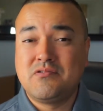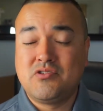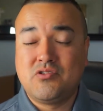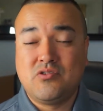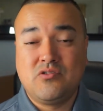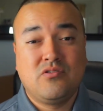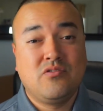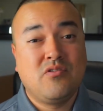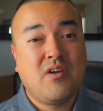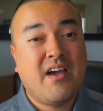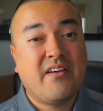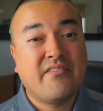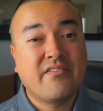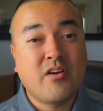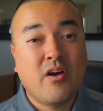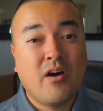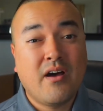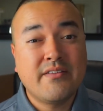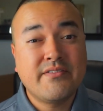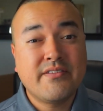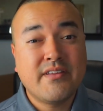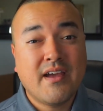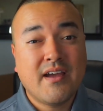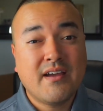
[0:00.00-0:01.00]
Do you have
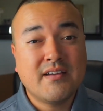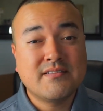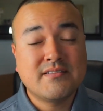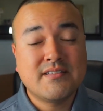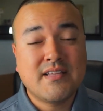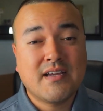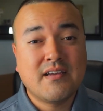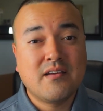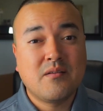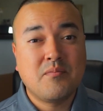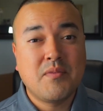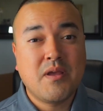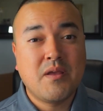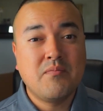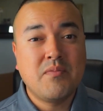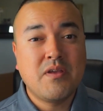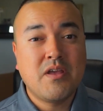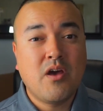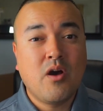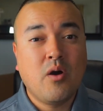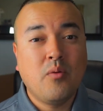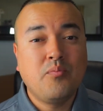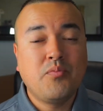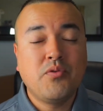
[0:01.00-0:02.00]
contacts that could maybe
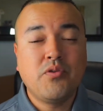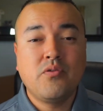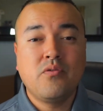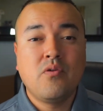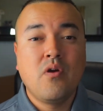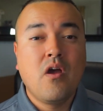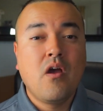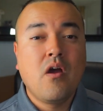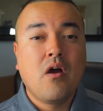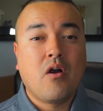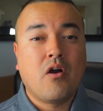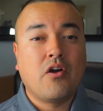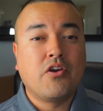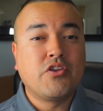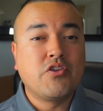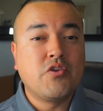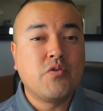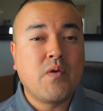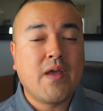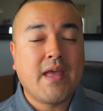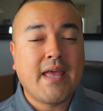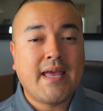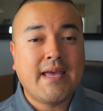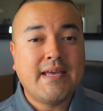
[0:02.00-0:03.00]
help you? Are
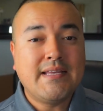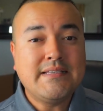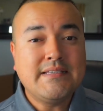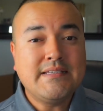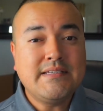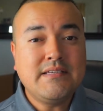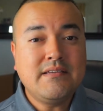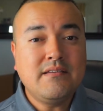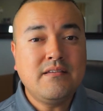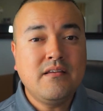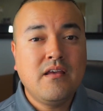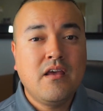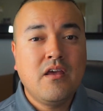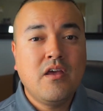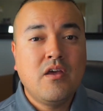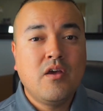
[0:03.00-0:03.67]
you handy?